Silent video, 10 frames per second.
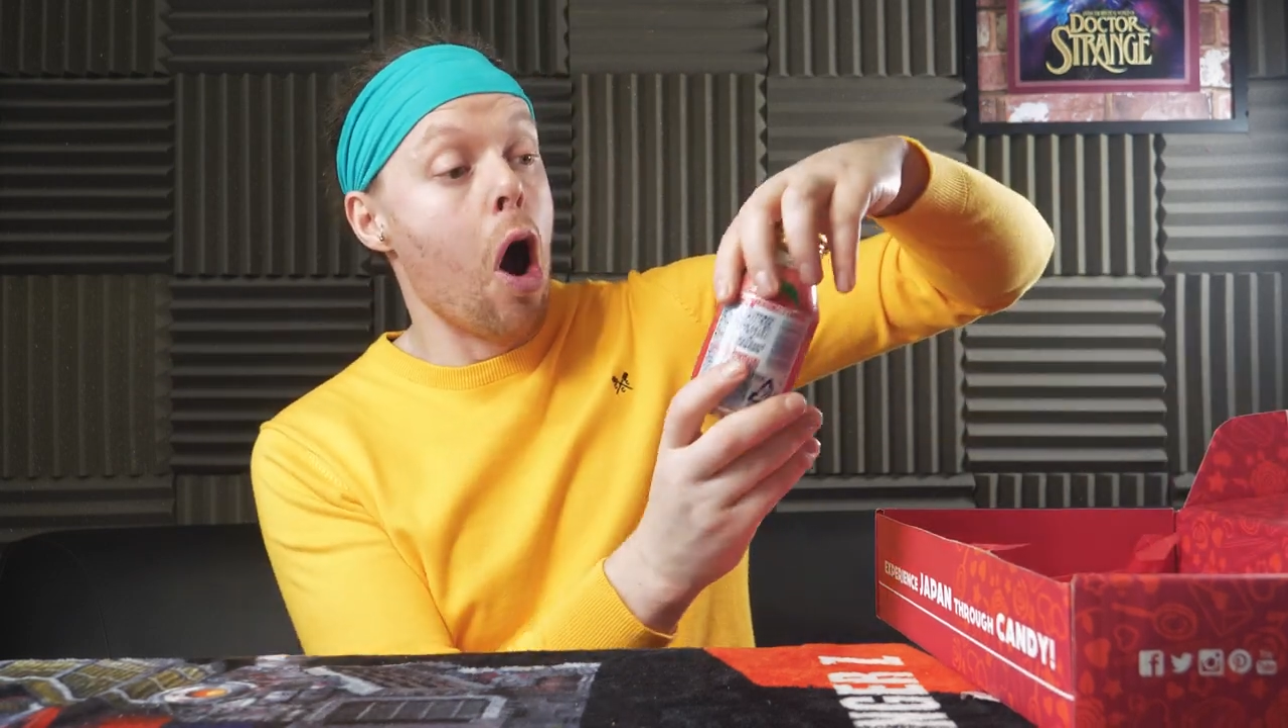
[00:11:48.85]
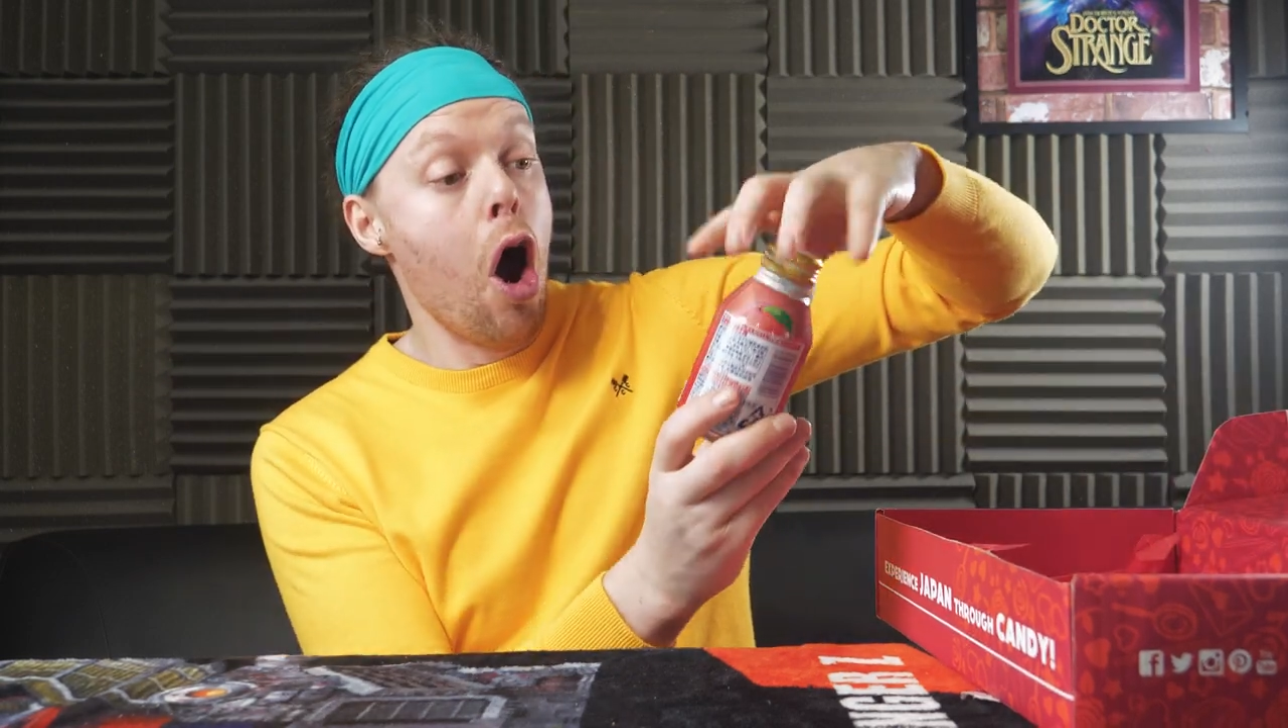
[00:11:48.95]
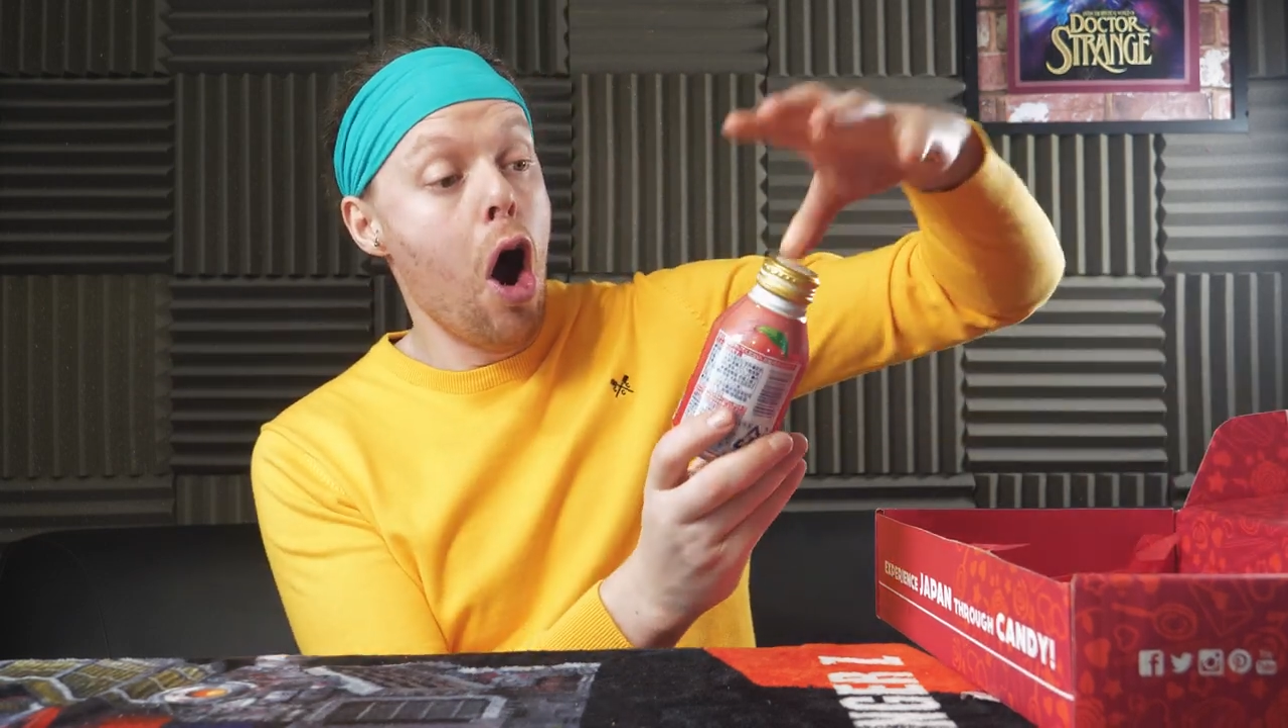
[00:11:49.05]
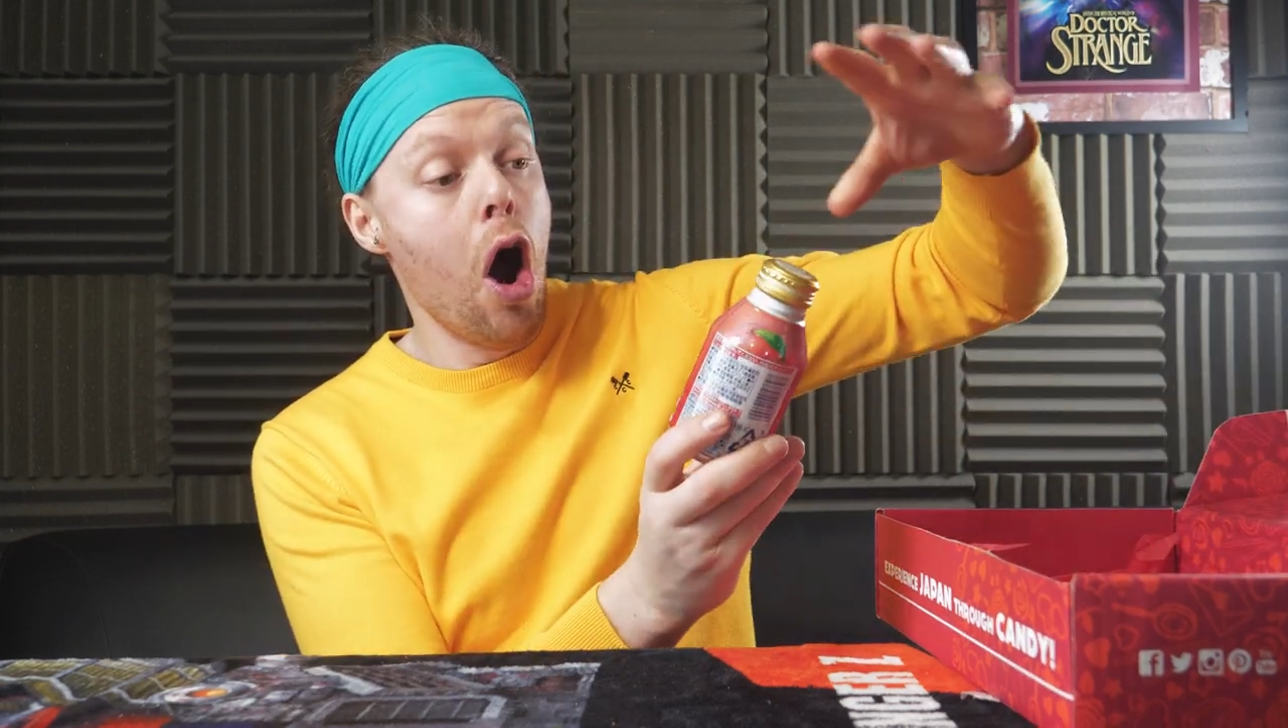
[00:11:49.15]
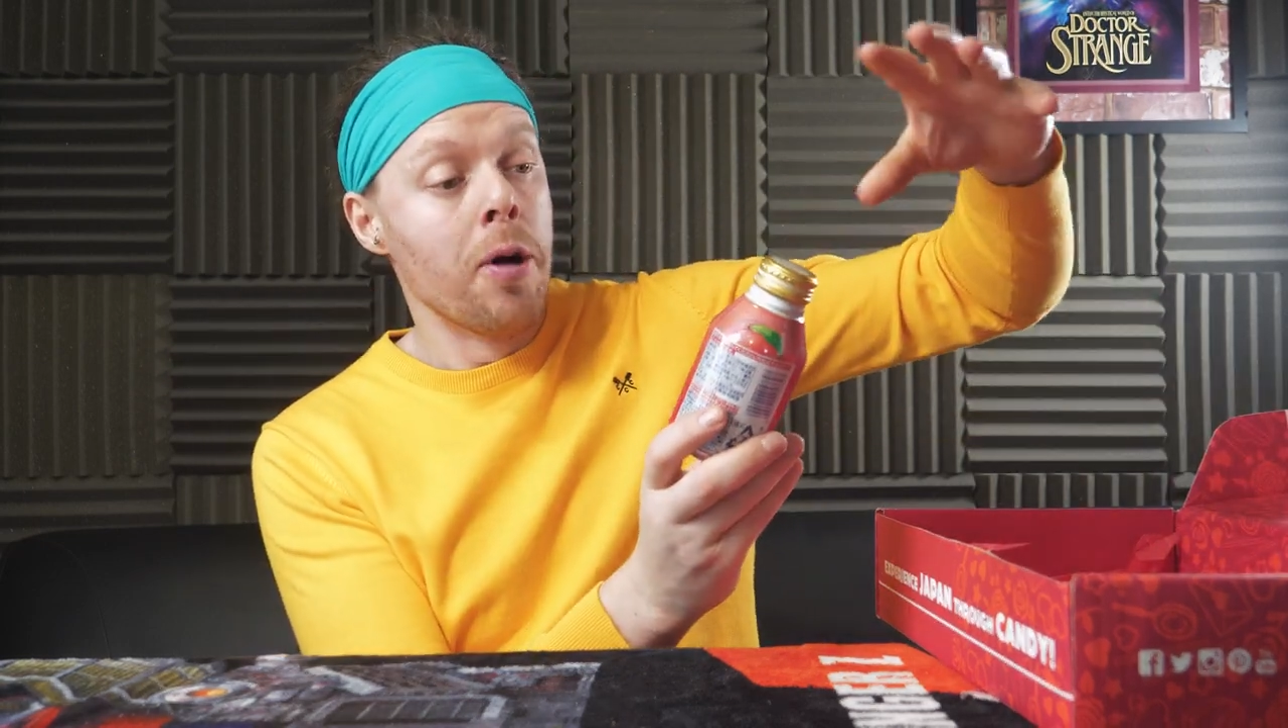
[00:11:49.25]

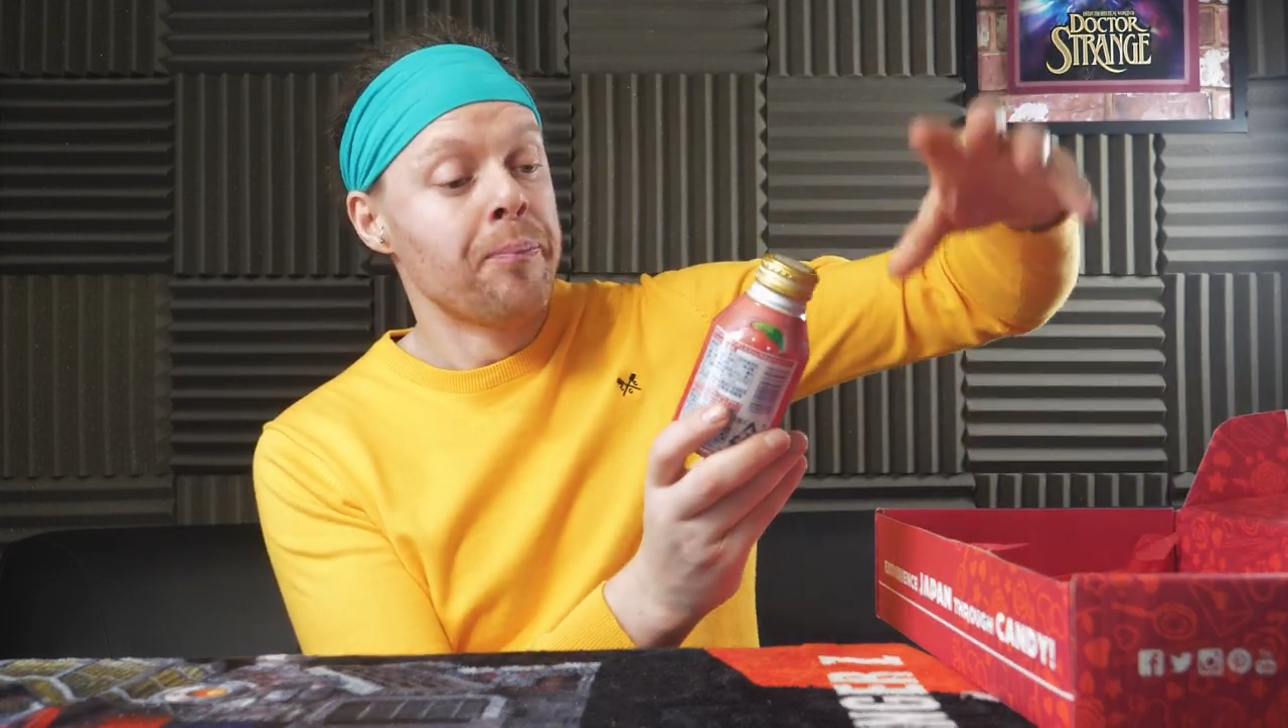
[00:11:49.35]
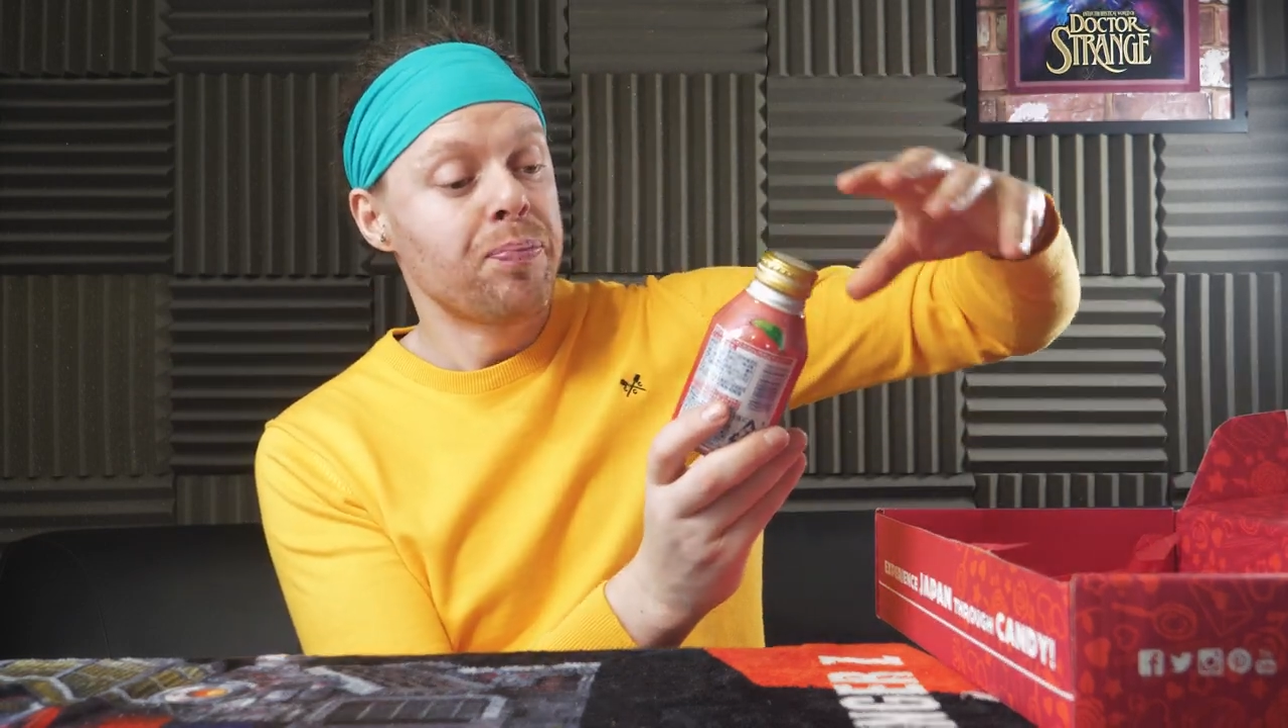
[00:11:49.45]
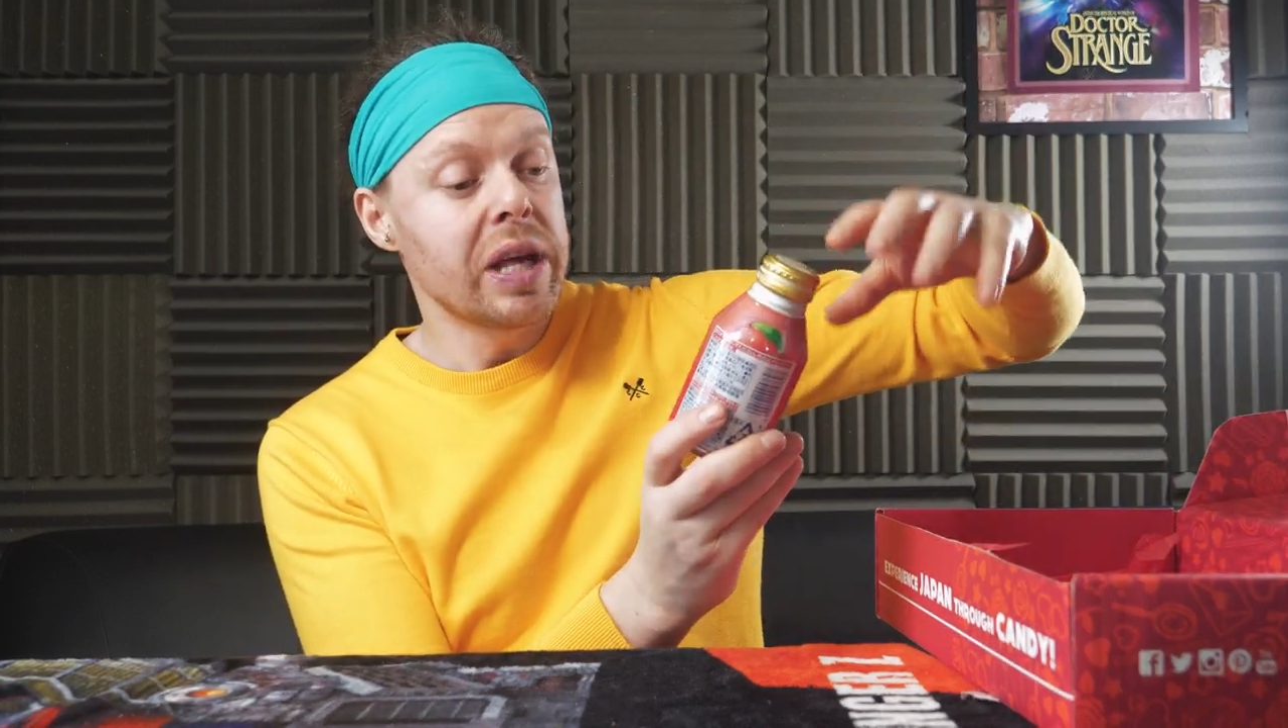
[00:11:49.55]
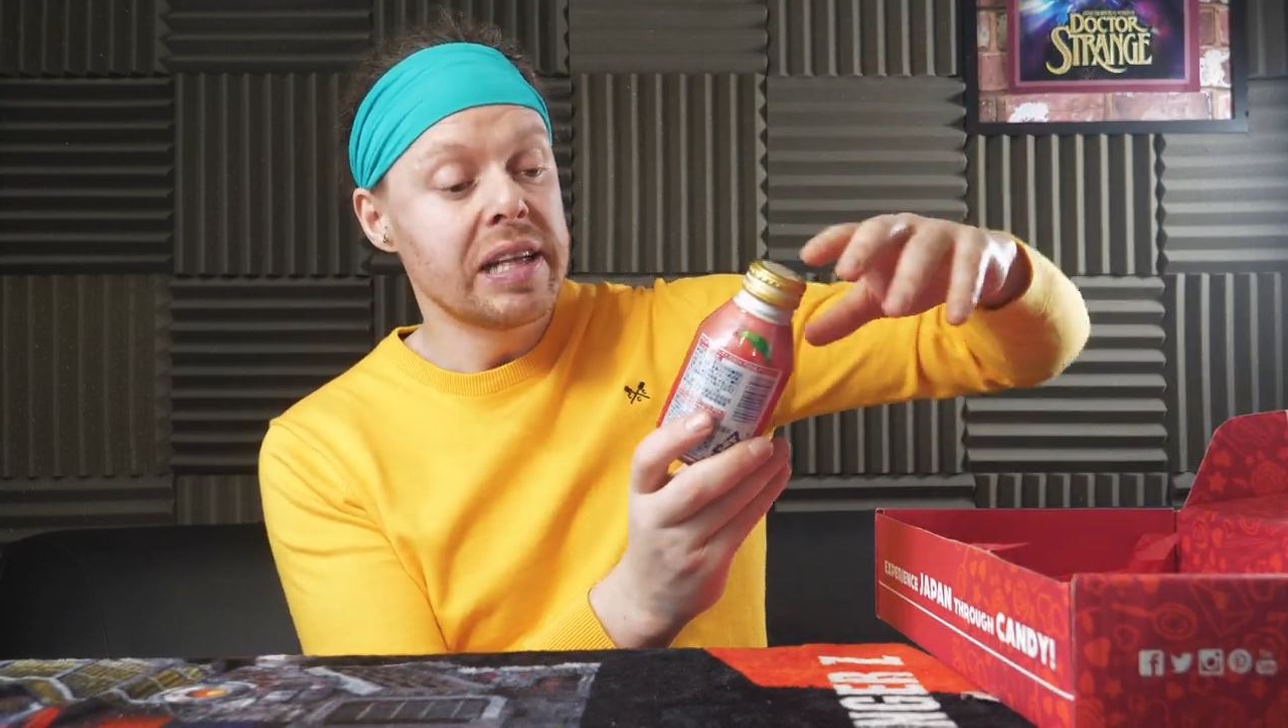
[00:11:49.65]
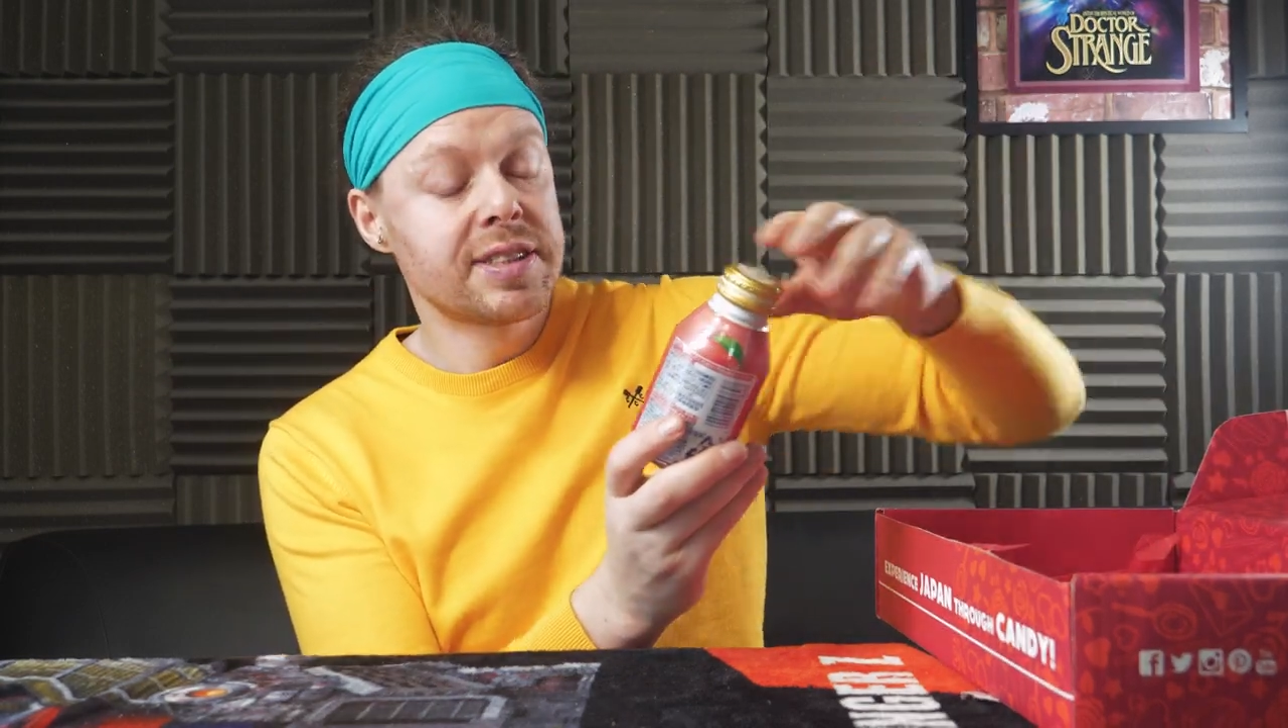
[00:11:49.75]
oh,
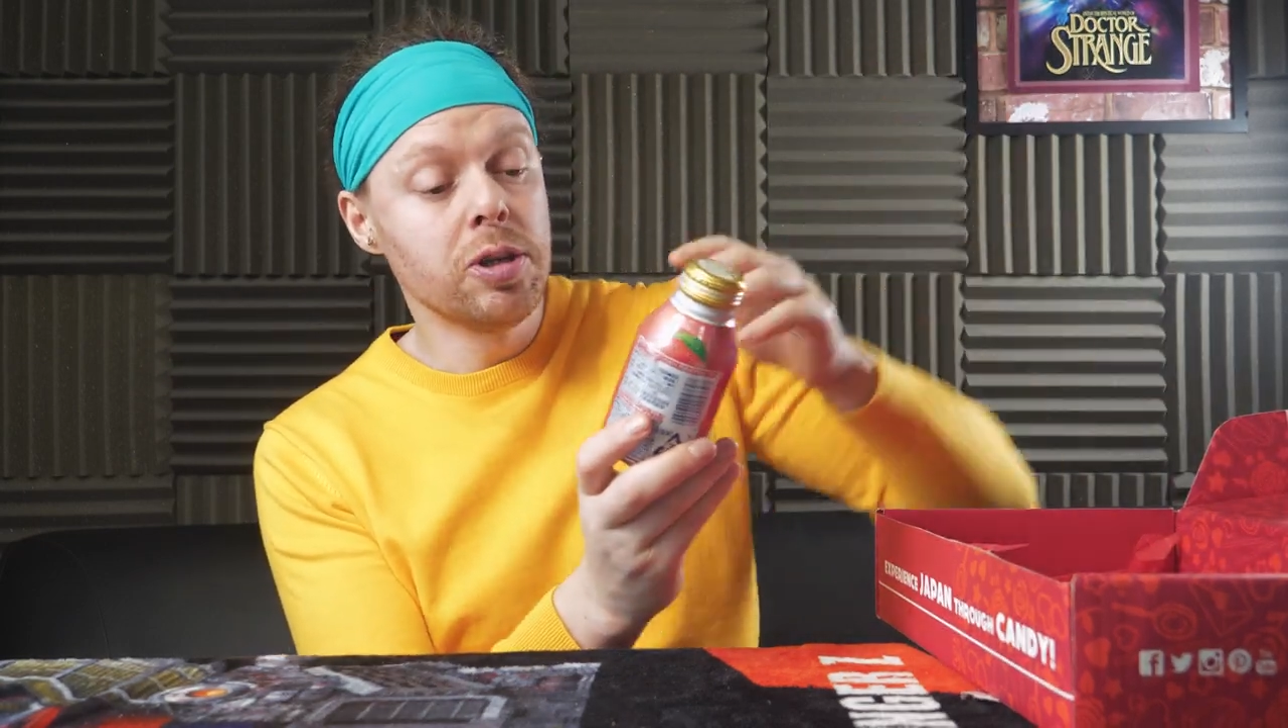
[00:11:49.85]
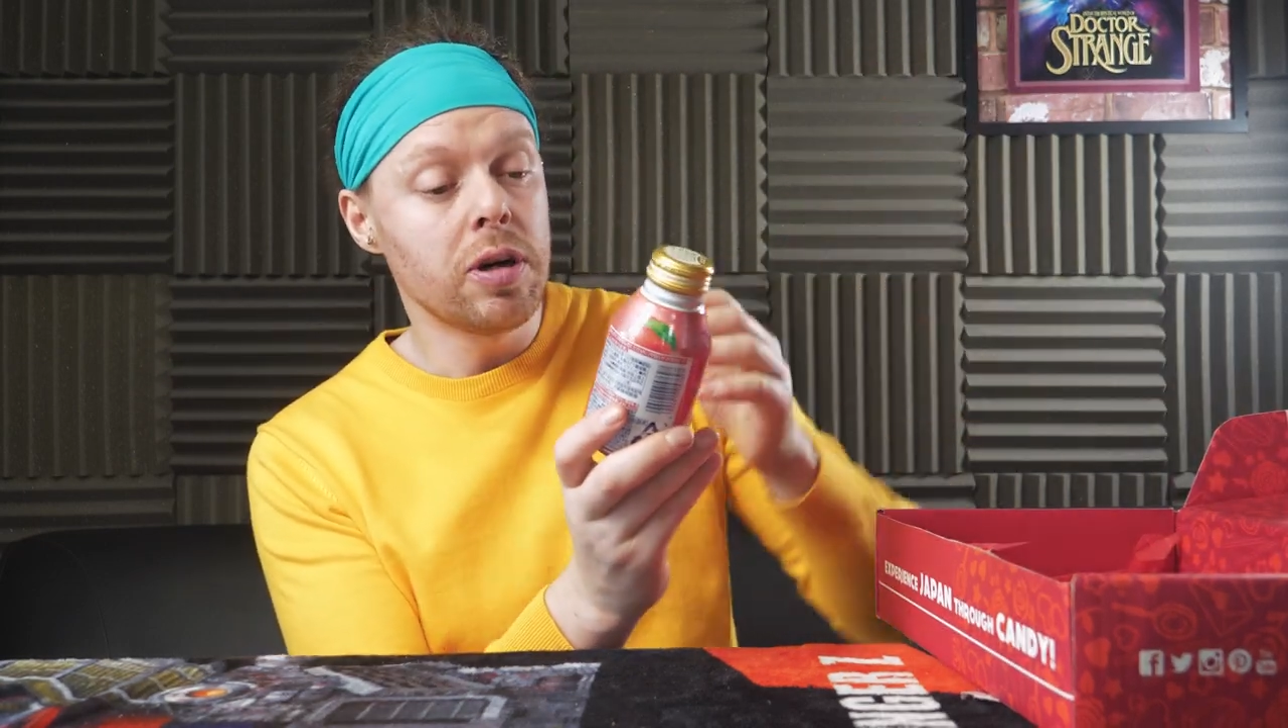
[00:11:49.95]
it's